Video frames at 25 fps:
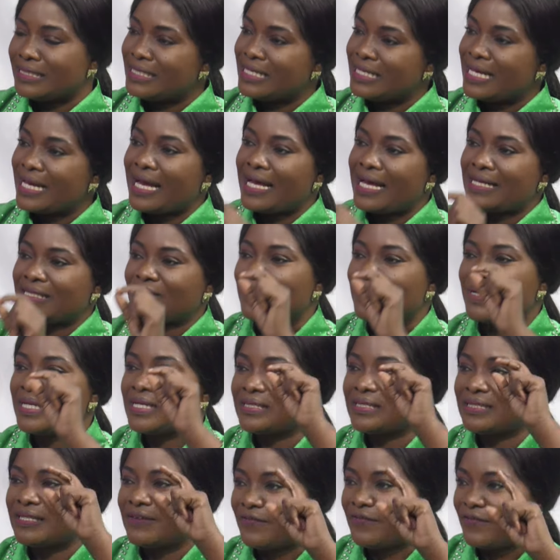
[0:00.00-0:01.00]
the
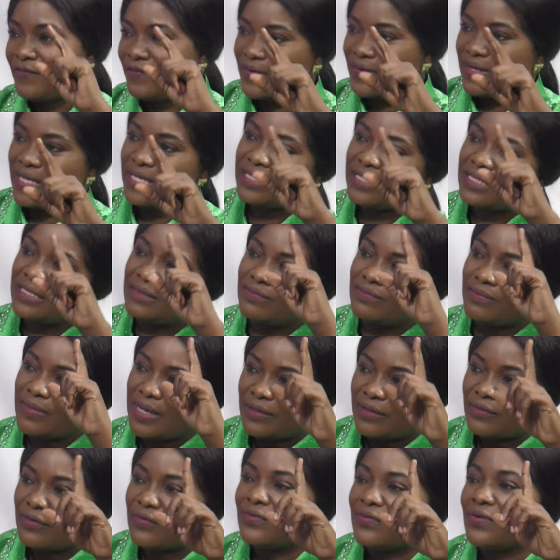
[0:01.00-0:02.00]
husband is the first
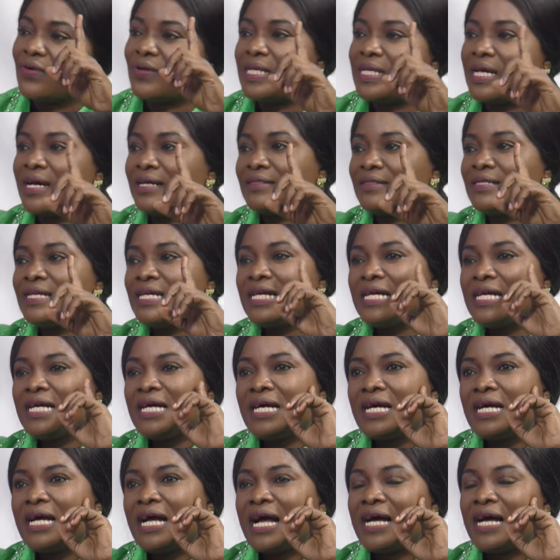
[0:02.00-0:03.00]
man of God that
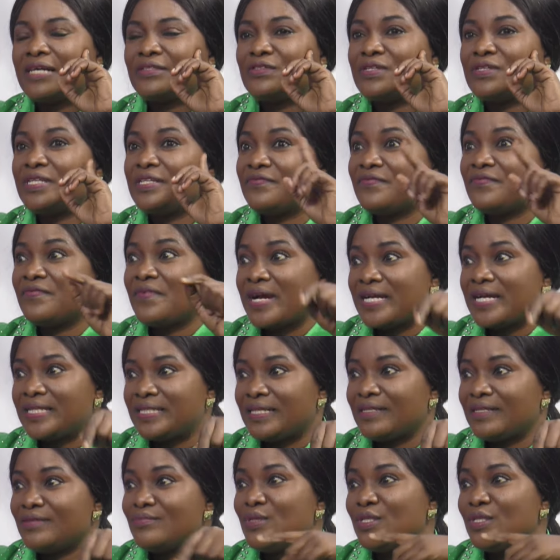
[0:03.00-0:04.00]
actually
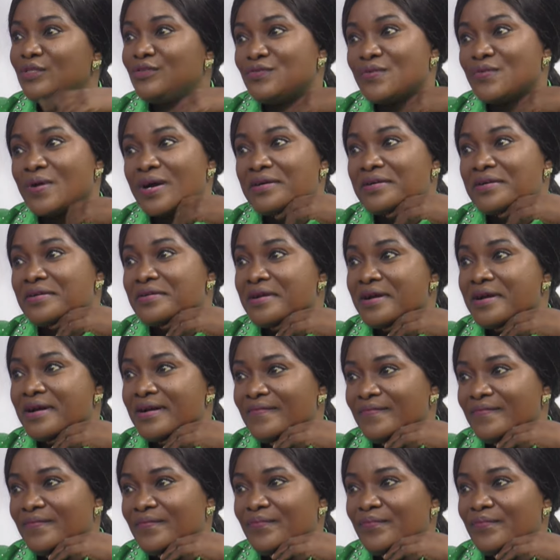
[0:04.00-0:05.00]
invited me to
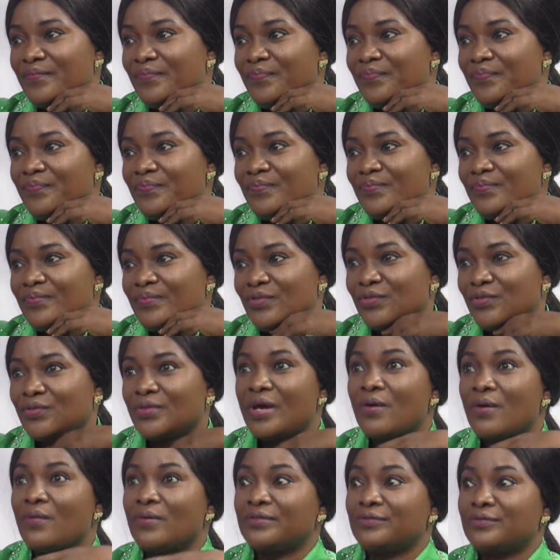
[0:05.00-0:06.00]
Accra. Mm-hmm. So
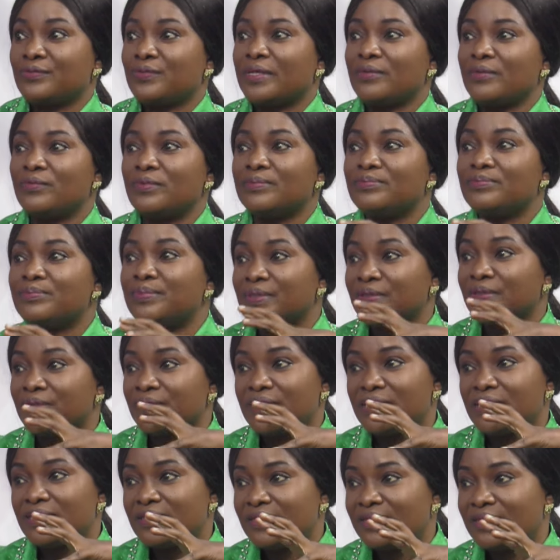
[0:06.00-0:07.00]
that was where we
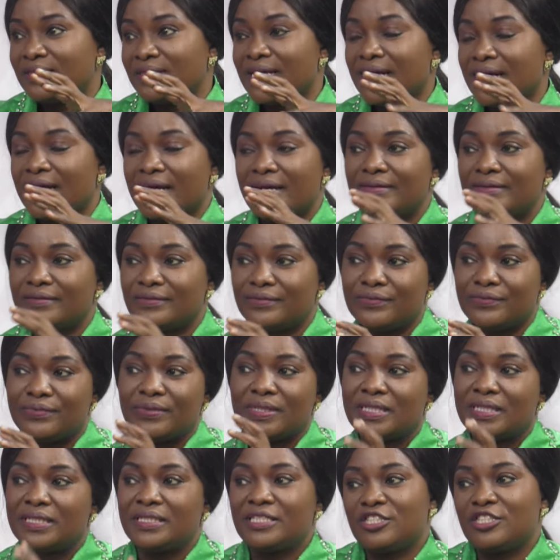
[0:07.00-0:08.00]
built, mm-hmm, that
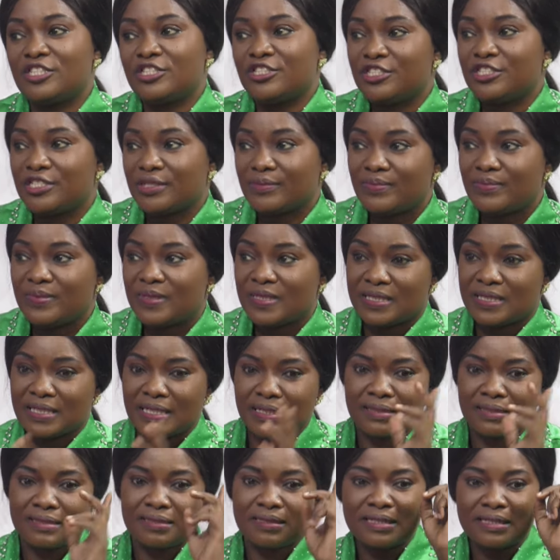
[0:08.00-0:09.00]
relationship. Okay.
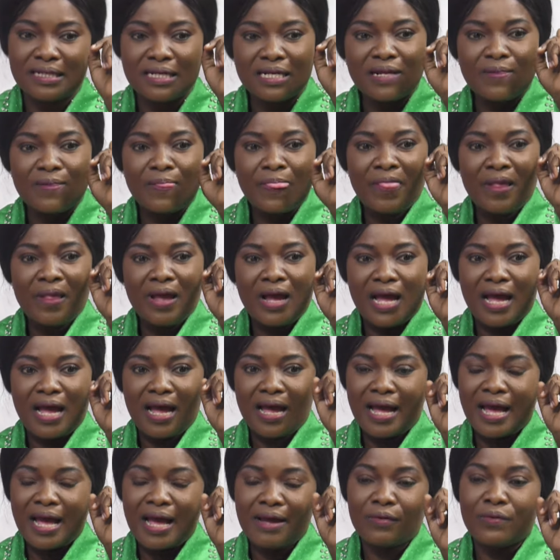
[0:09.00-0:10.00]
Since
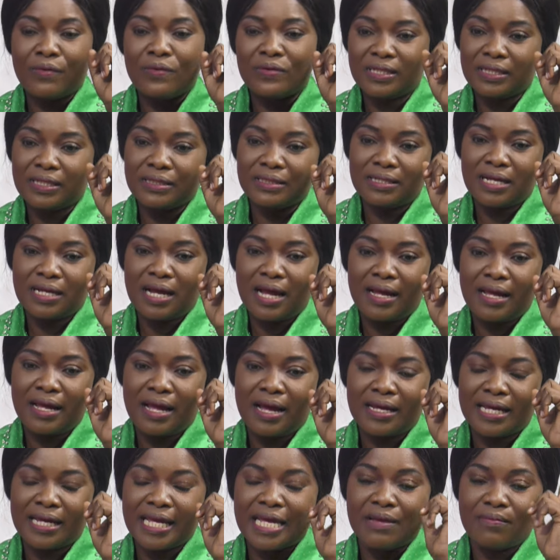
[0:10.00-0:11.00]

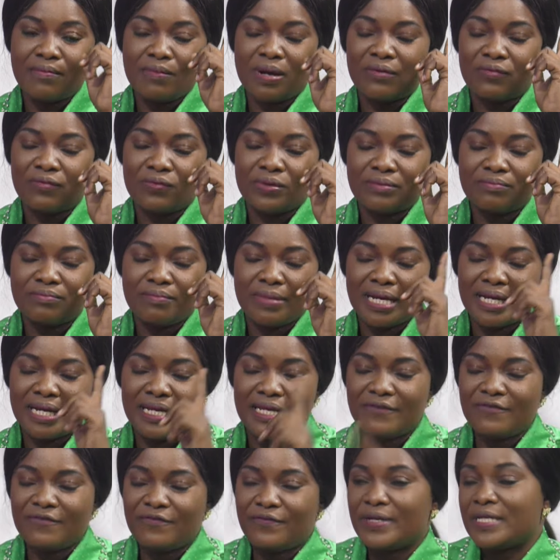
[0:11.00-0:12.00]
I came out with
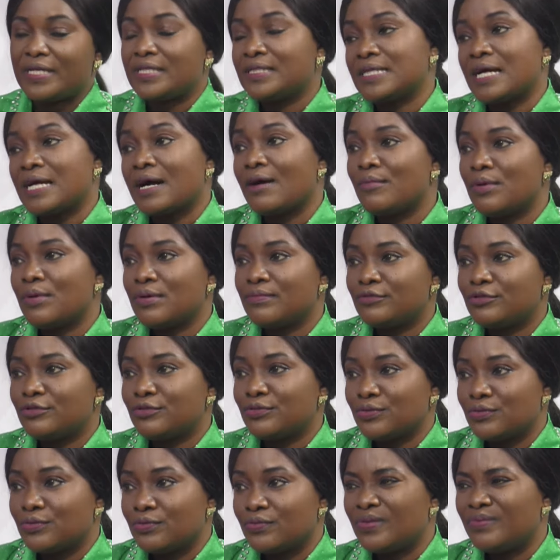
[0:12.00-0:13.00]
my first album.
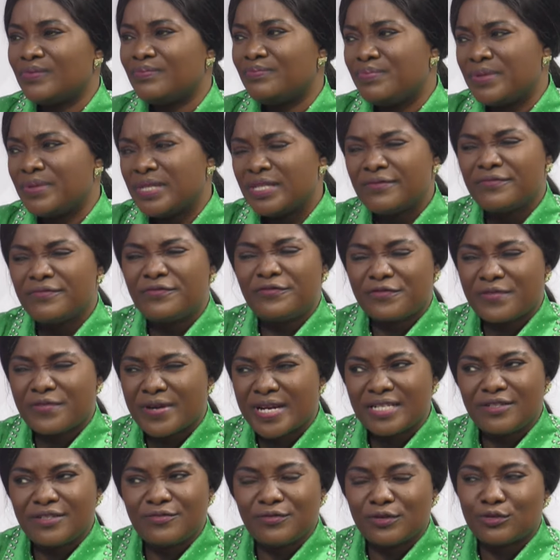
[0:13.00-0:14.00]
So, mm-hmm, we've been
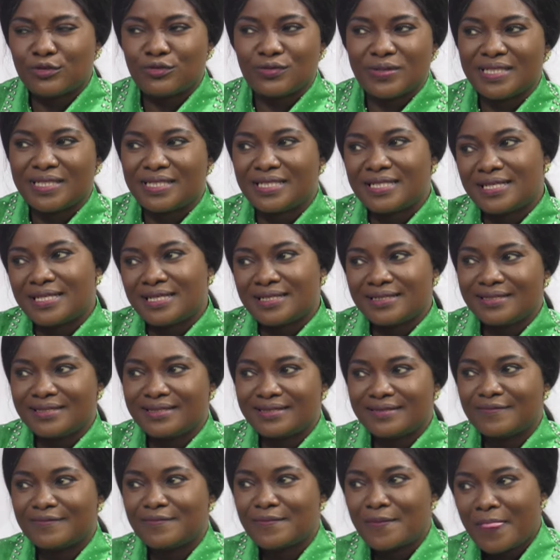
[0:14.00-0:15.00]
friends for 20
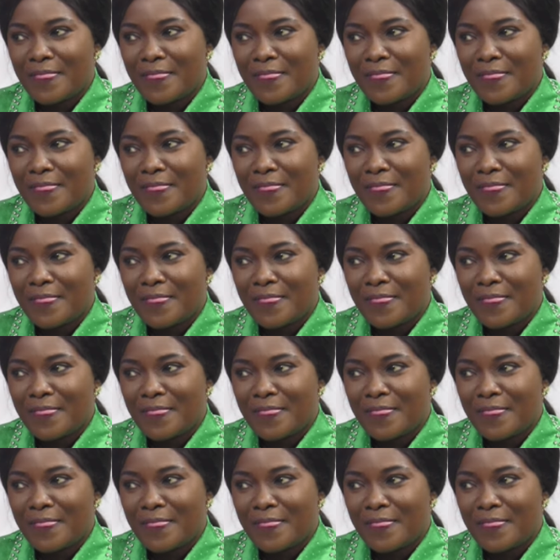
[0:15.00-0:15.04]
years.